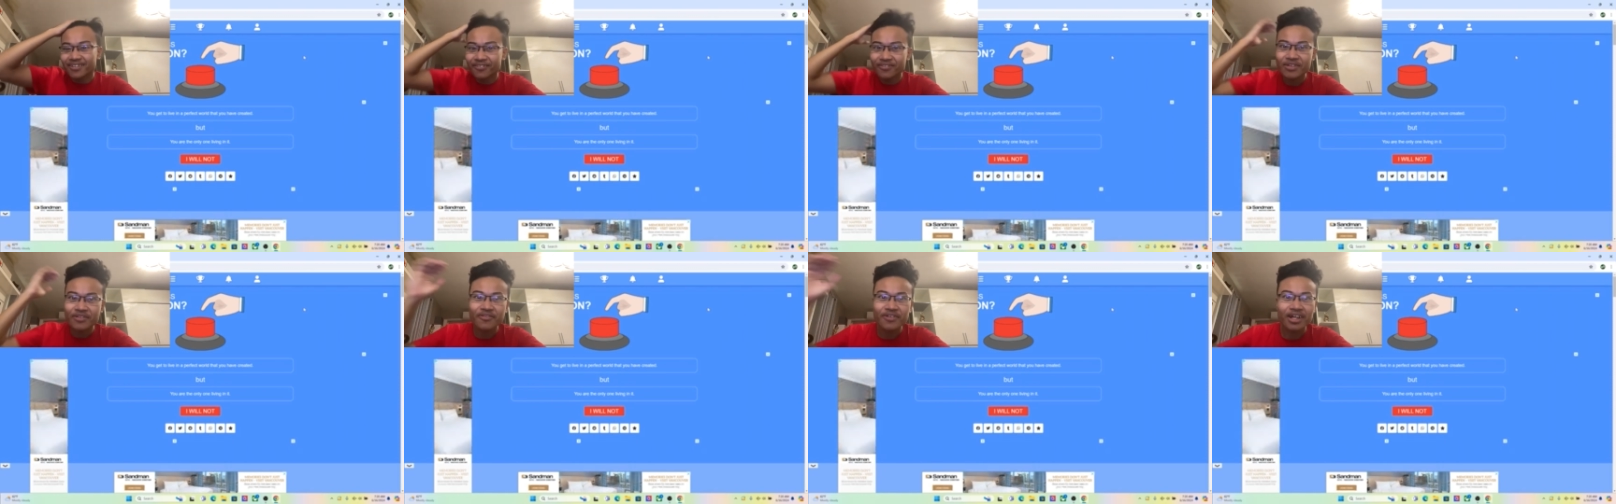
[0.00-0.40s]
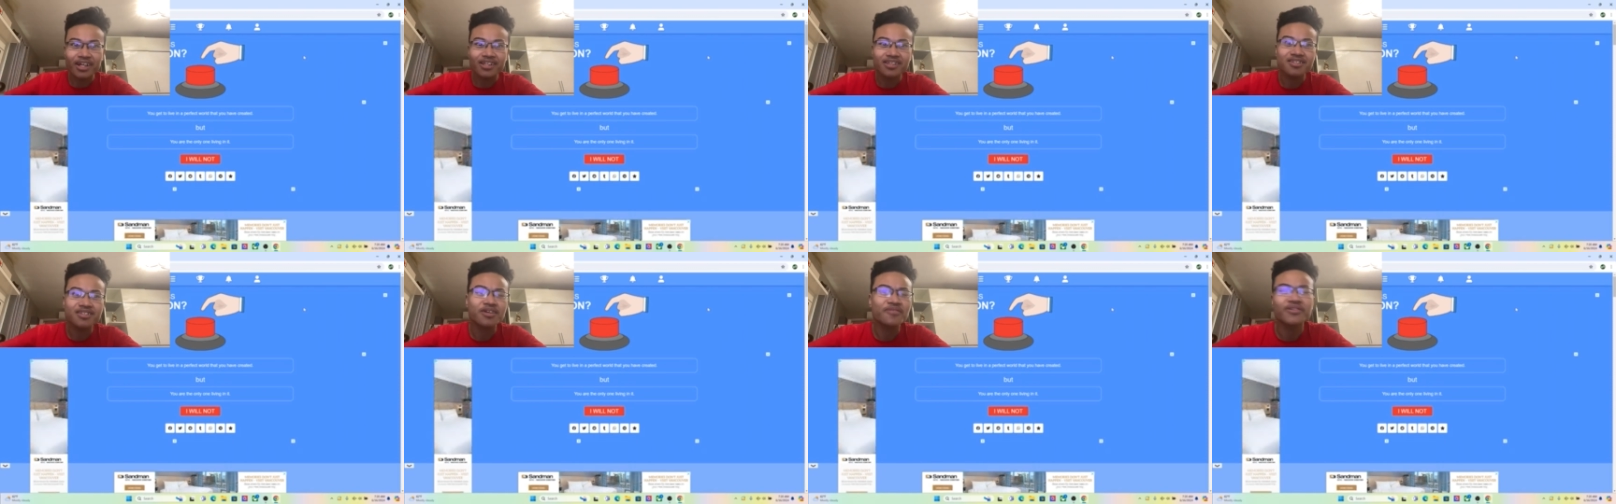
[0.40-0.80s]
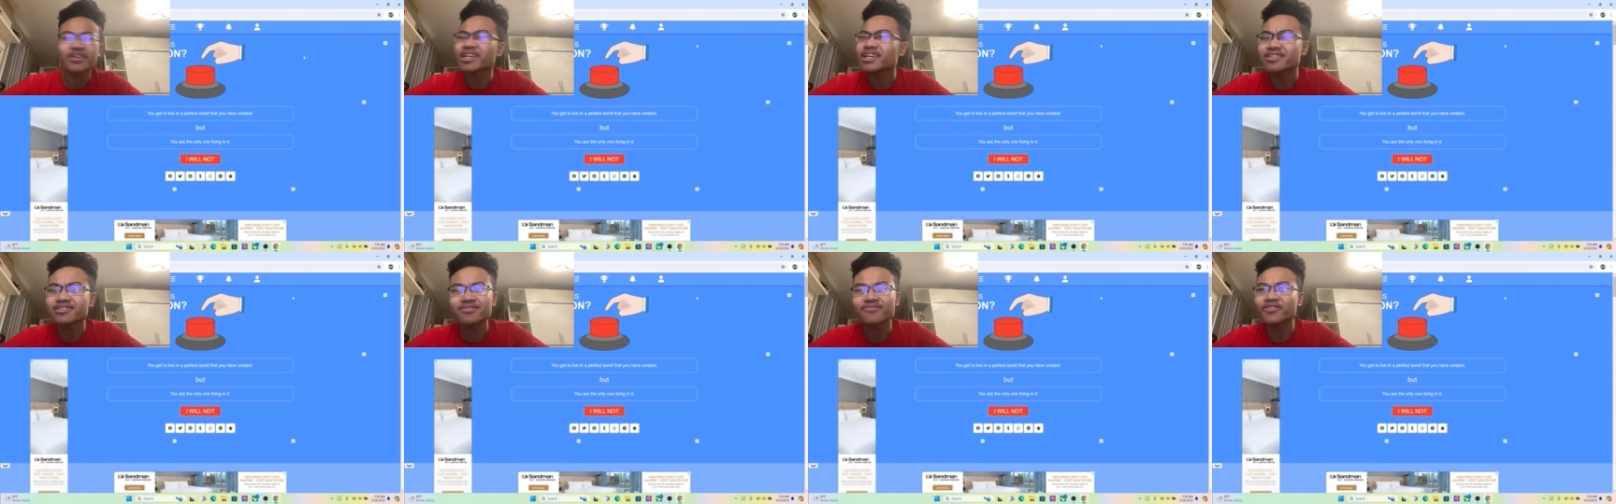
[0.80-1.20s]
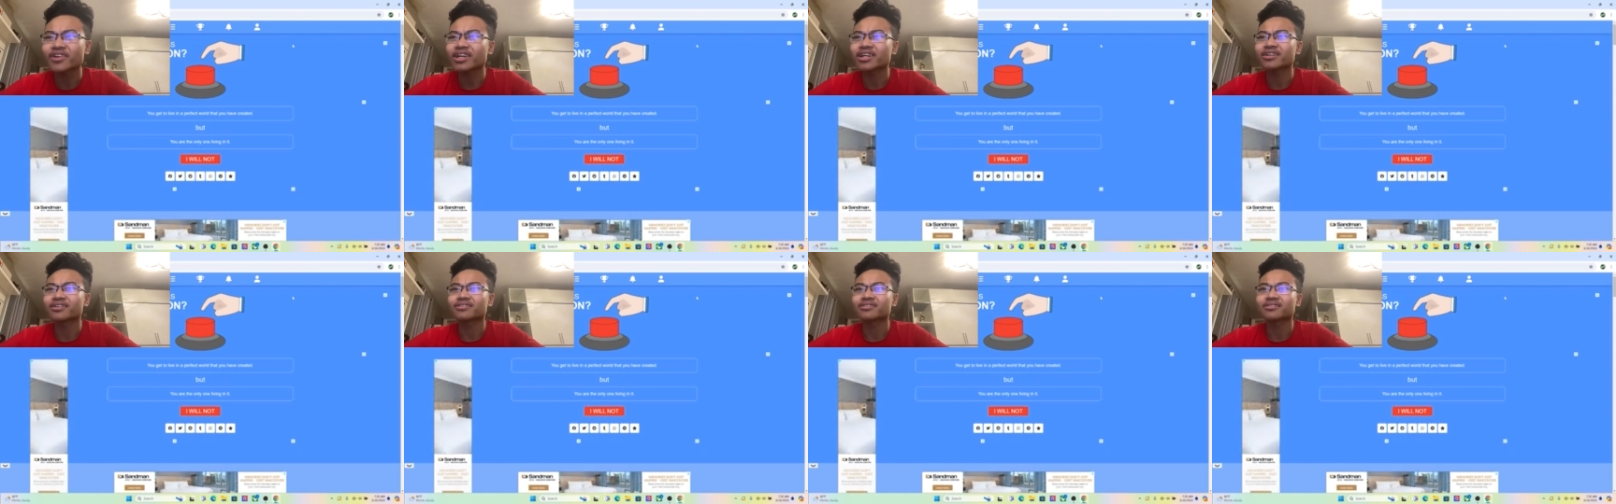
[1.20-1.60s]
Win fucking certificates.
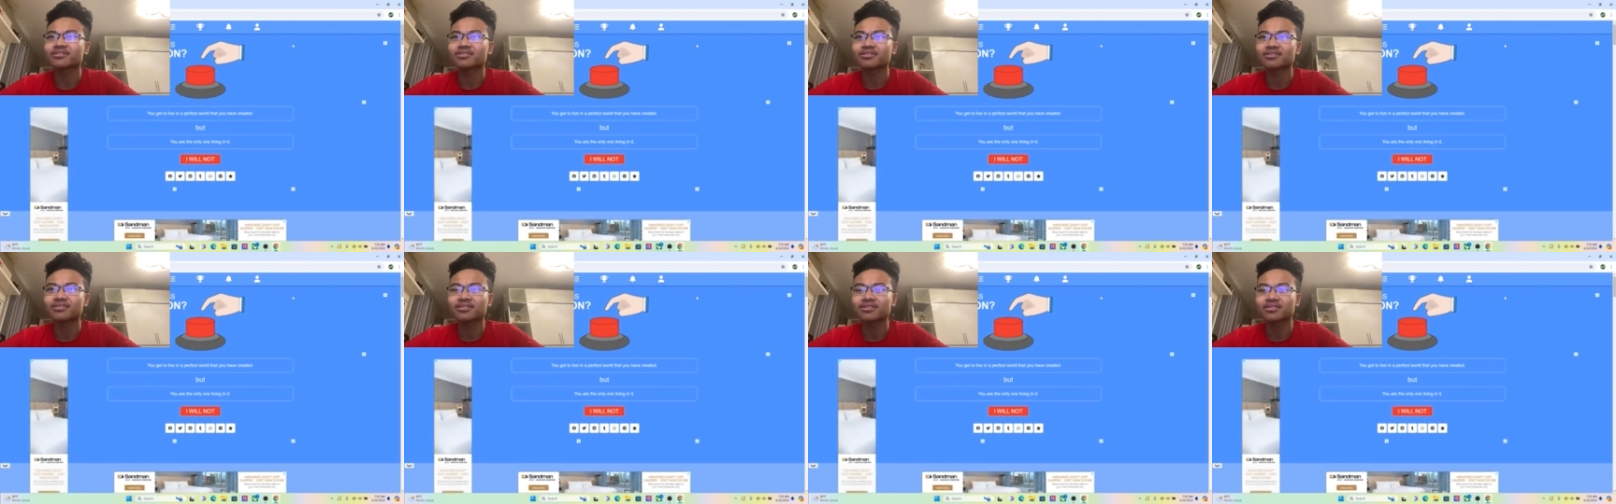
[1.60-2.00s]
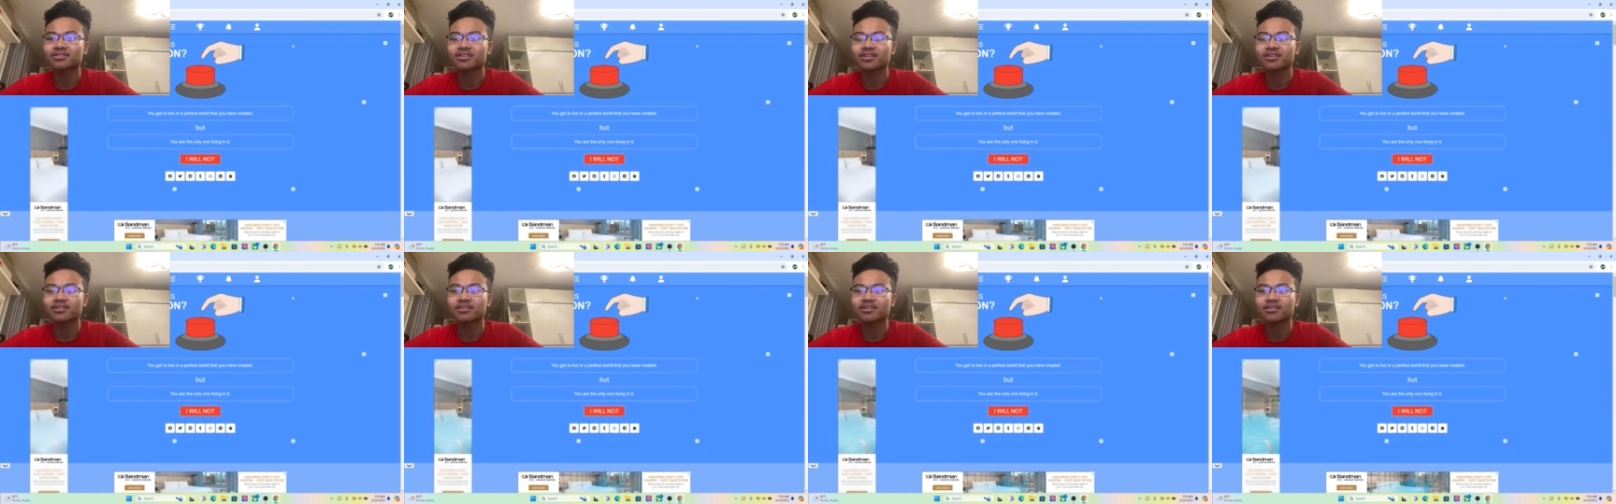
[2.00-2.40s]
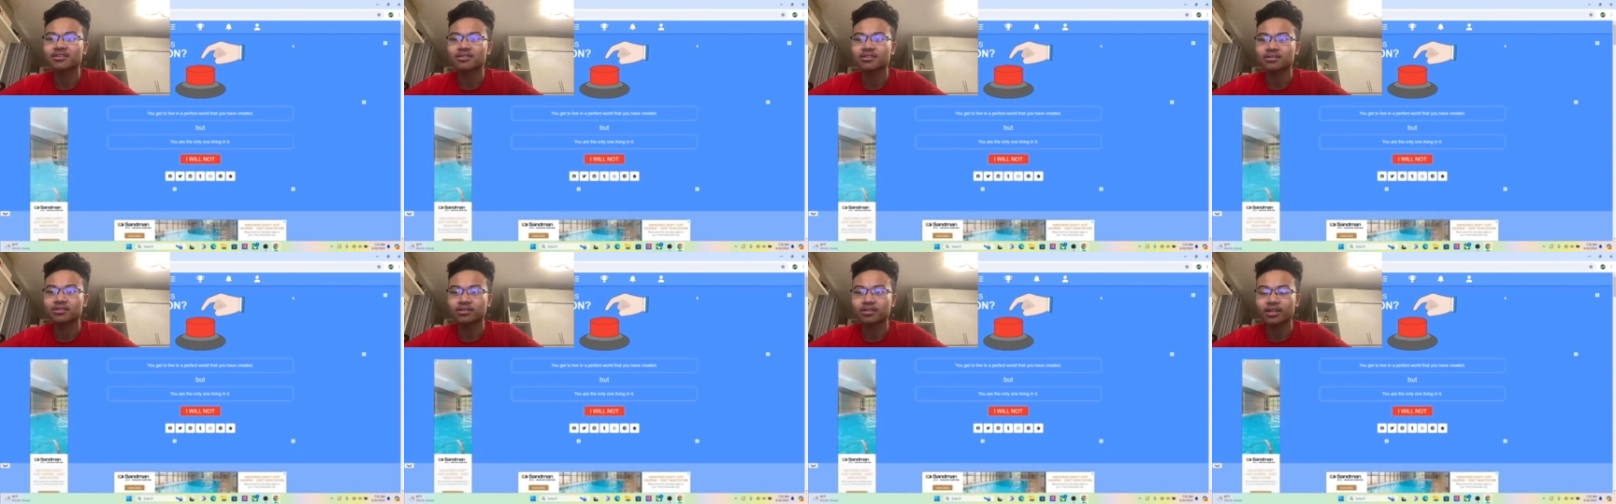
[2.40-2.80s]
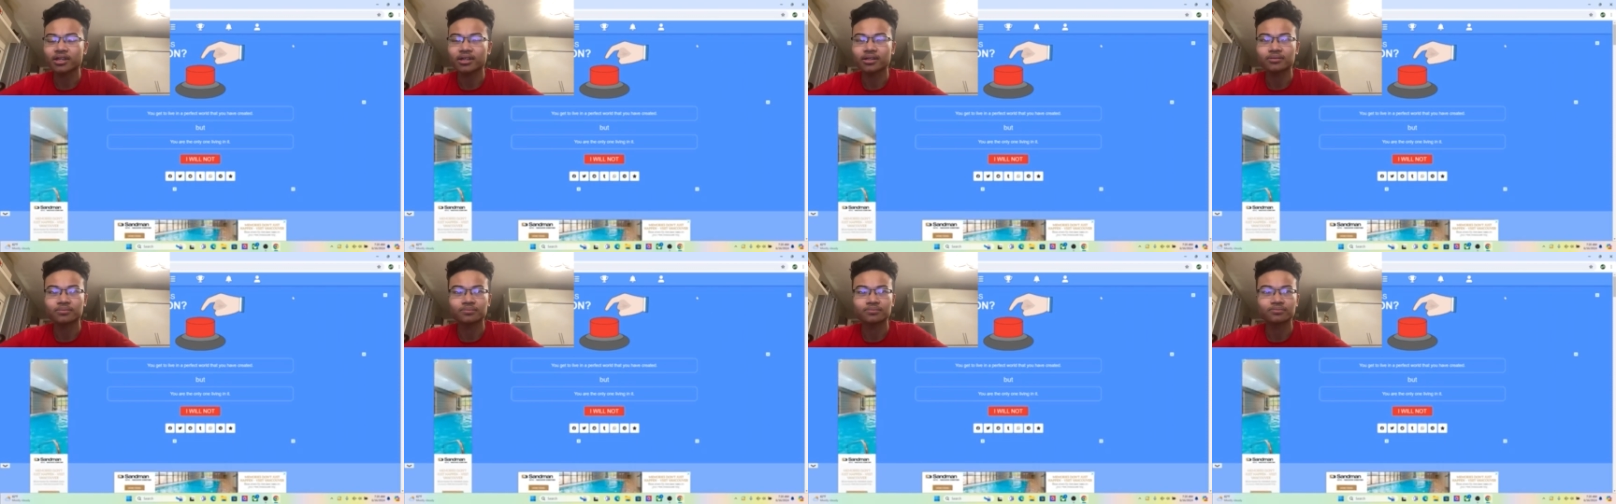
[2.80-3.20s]
Fucking. Okay.